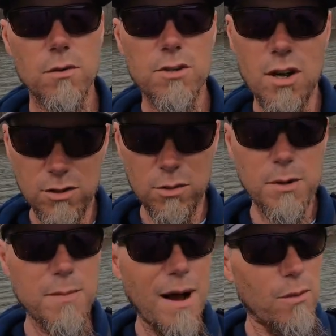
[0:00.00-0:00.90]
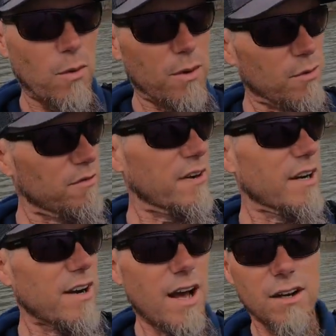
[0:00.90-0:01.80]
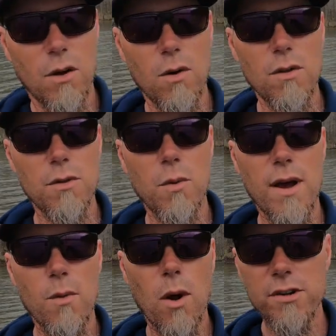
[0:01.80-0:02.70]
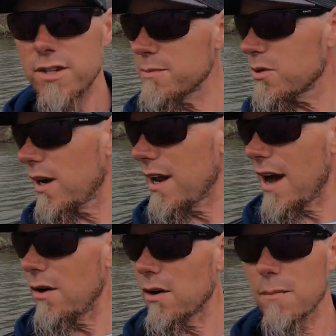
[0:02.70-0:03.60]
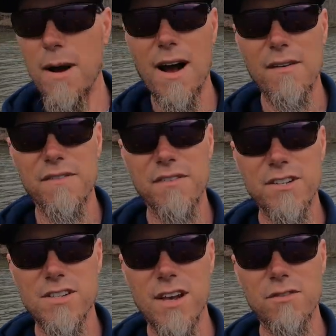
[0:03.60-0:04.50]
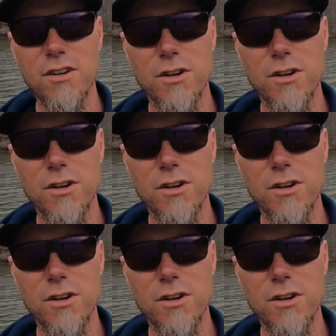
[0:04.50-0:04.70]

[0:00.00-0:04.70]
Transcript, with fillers: We'll talk a little bit about what we're figuring out on the way. Water temps right now are about fifty-seven